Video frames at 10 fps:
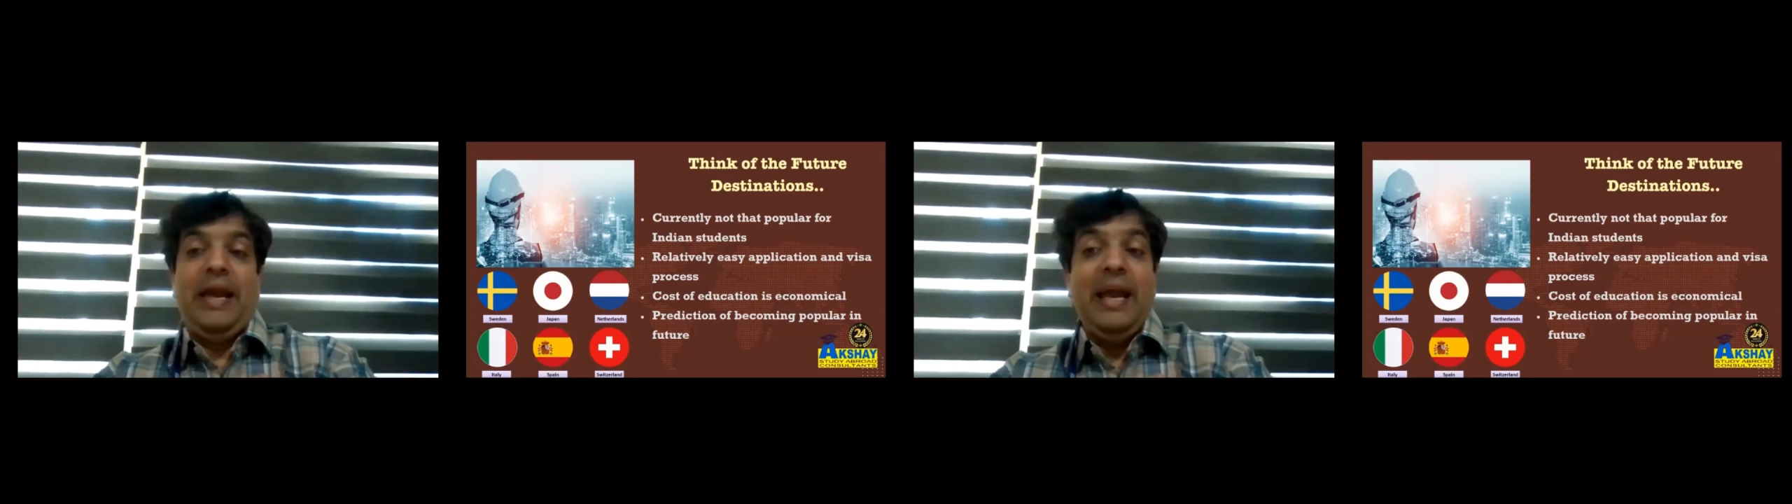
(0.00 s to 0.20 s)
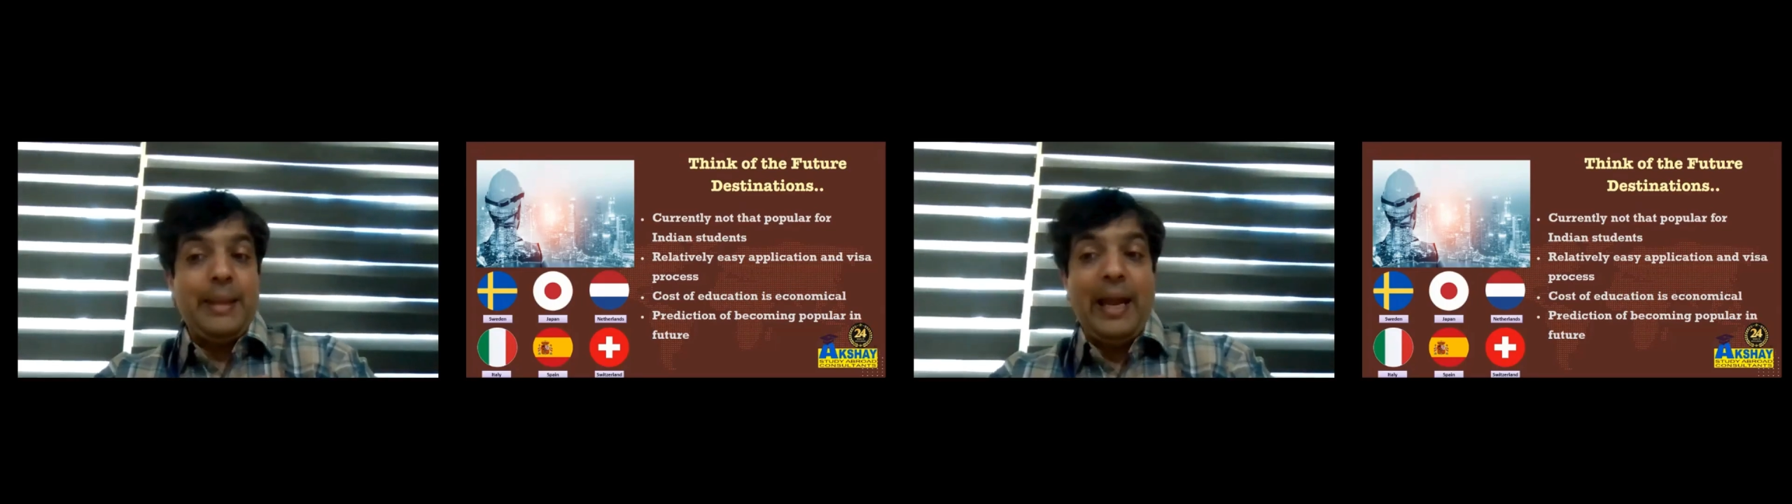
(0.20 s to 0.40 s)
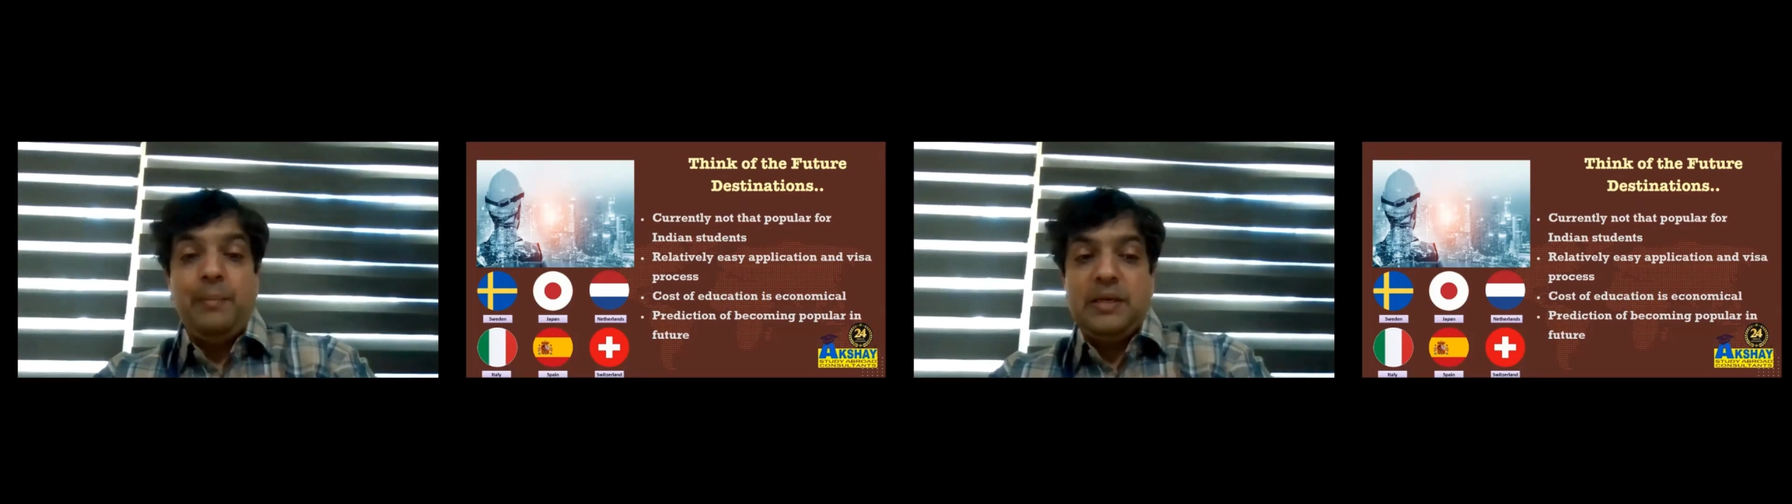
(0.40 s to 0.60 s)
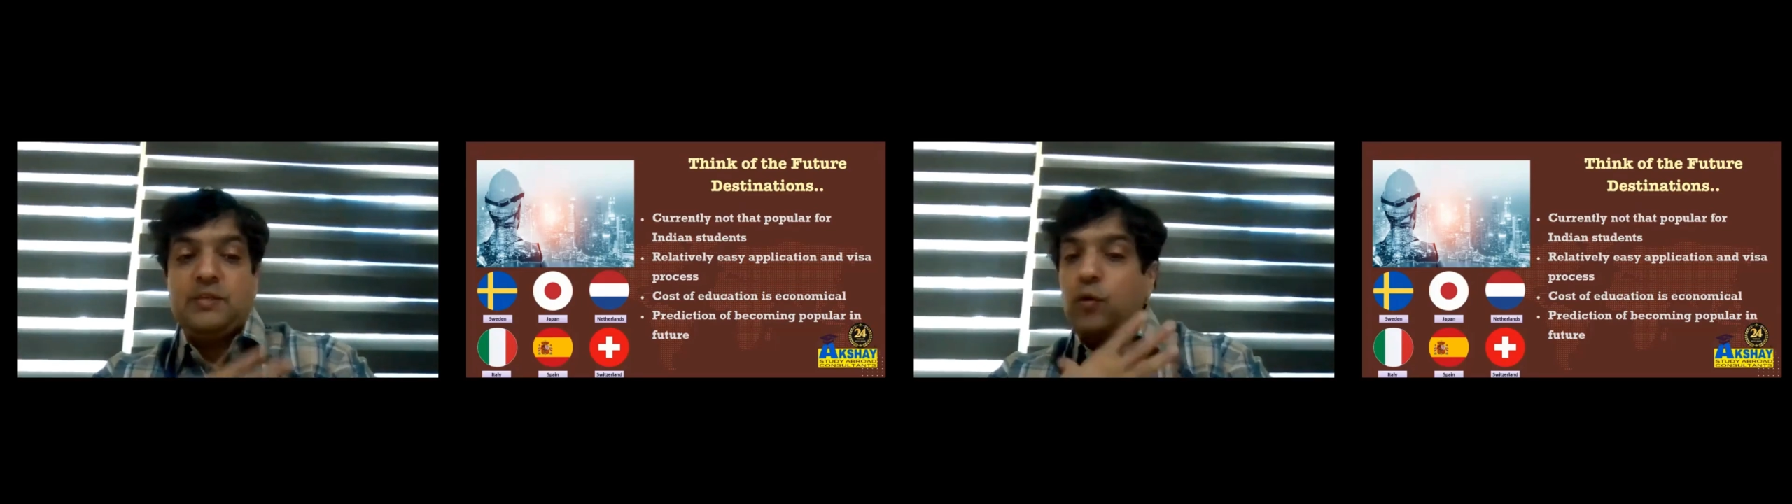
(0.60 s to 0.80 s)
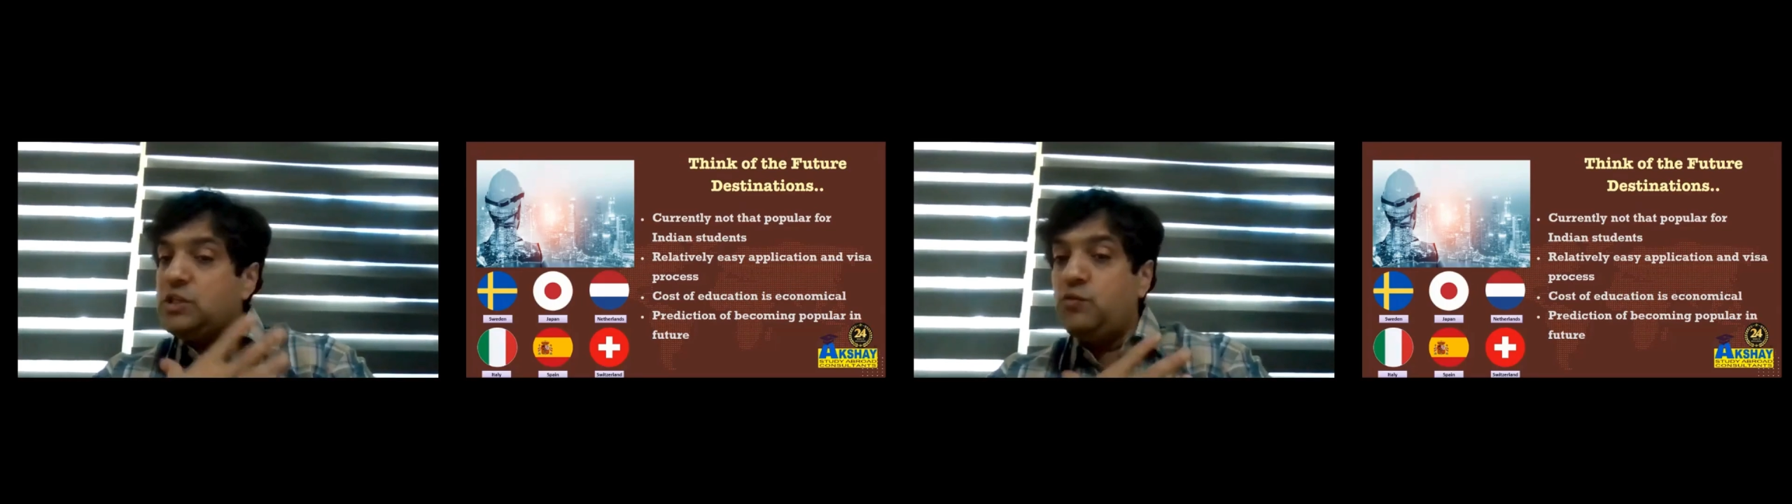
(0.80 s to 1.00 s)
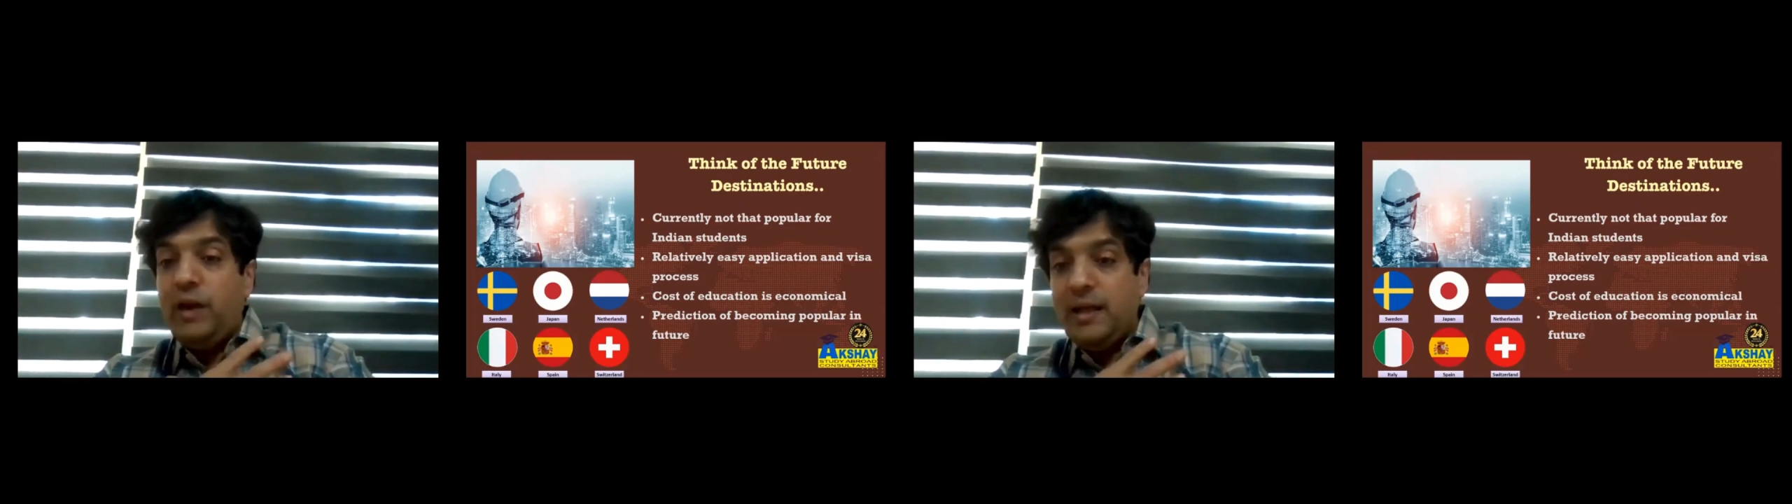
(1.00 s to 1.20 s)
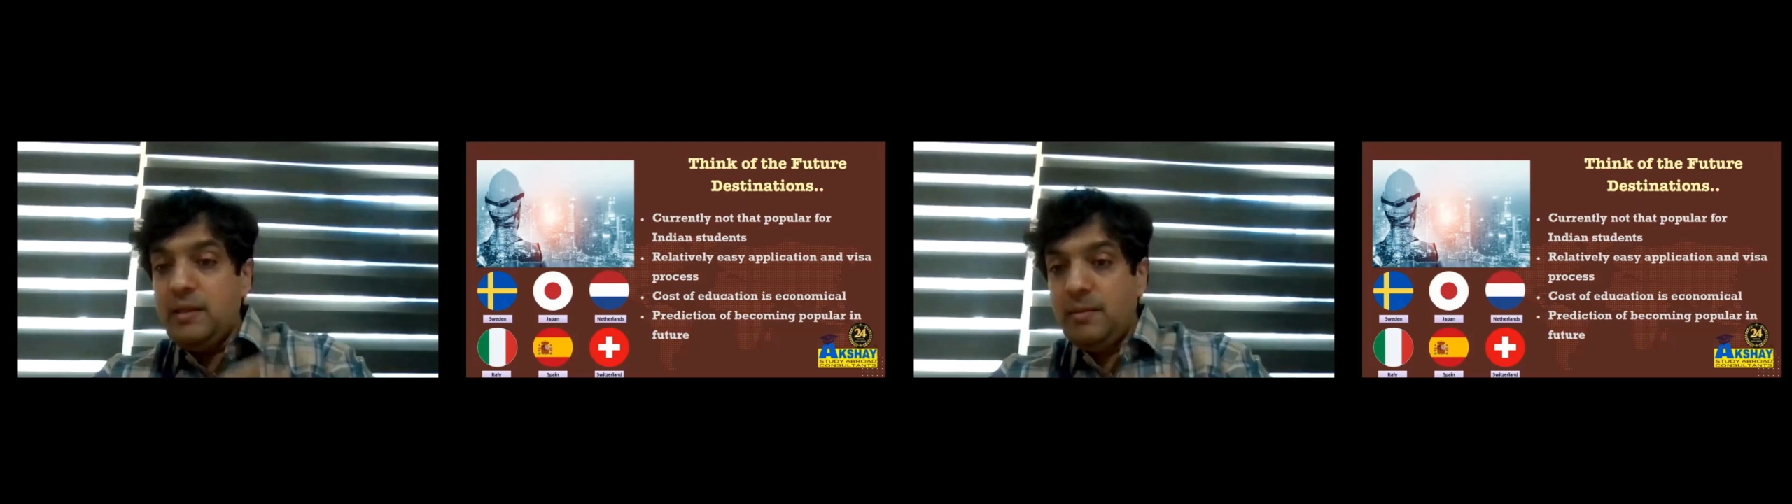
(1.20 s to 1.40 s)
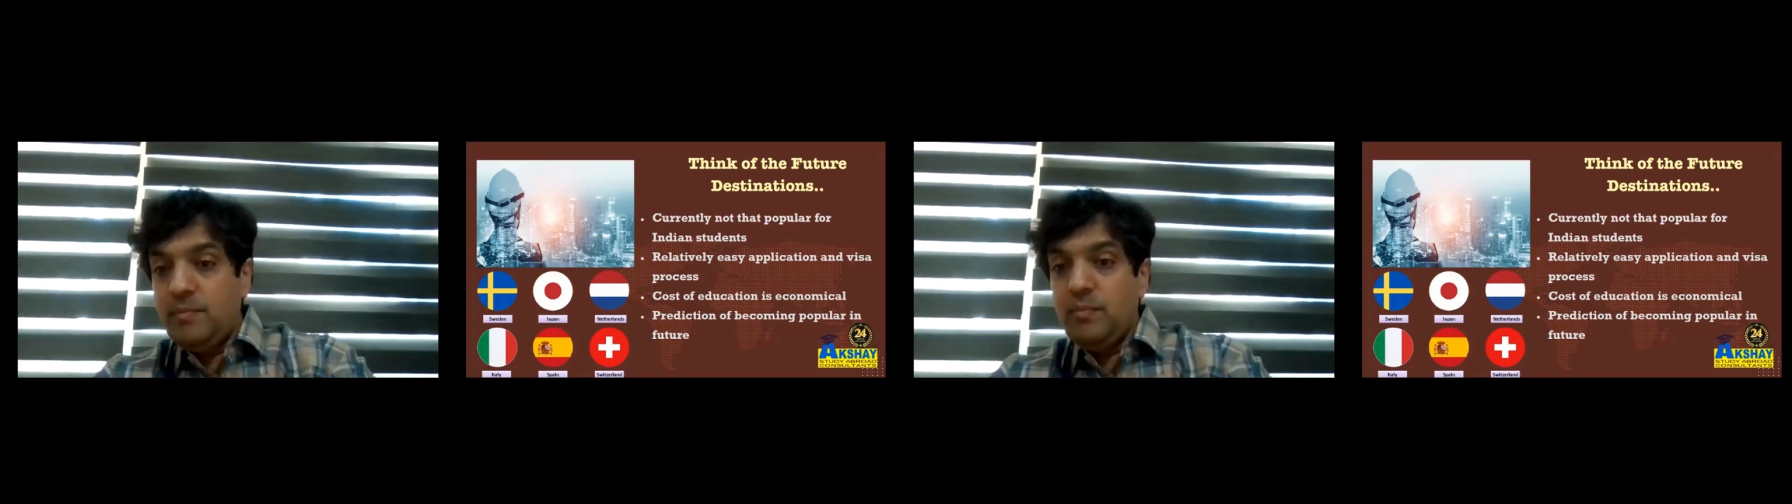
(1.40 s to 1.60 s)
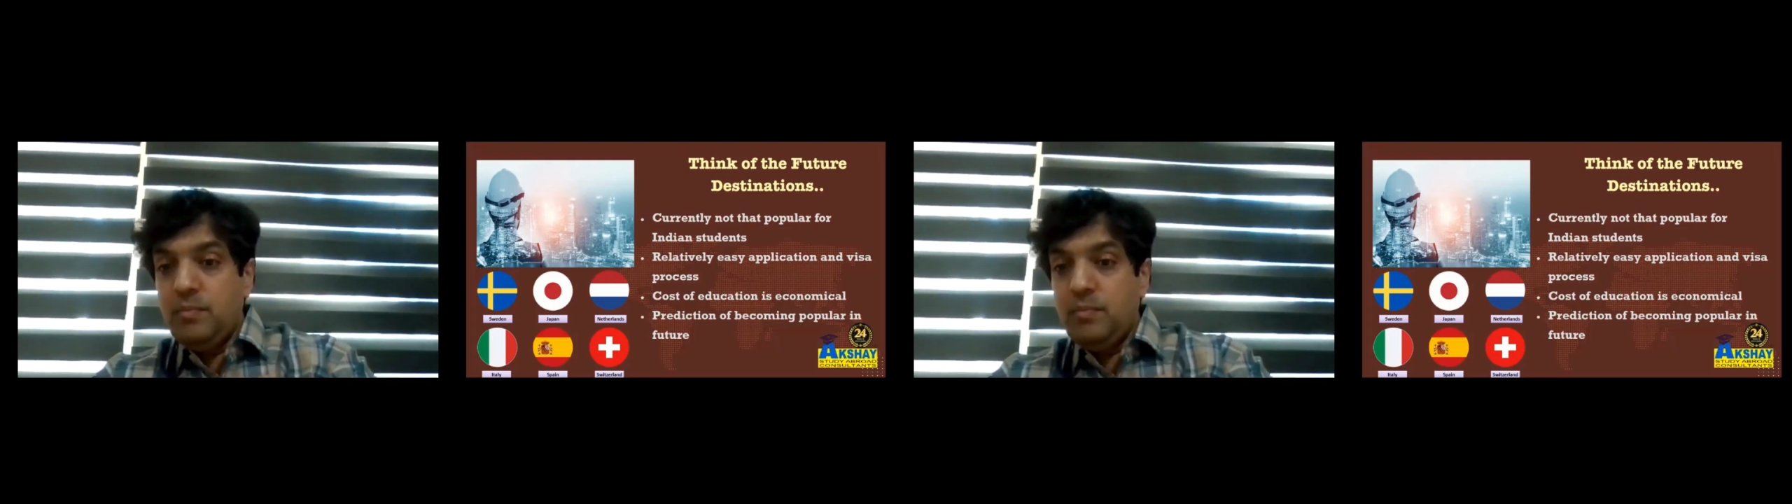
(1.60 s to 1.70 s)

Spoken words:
8 admits for Sweden,